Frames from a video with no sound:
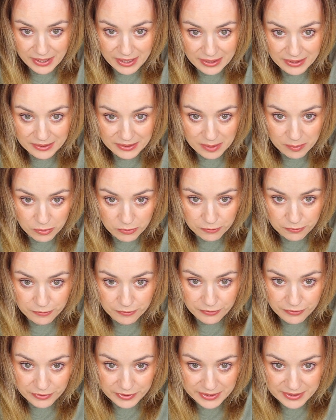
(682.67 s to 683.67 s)
any type of
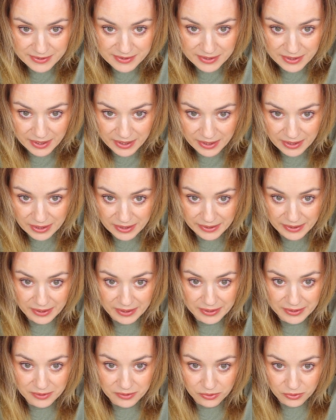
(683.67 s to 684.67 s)
frizzy hair like
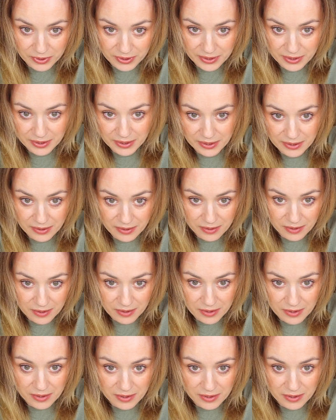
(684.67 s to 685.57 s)
I do here,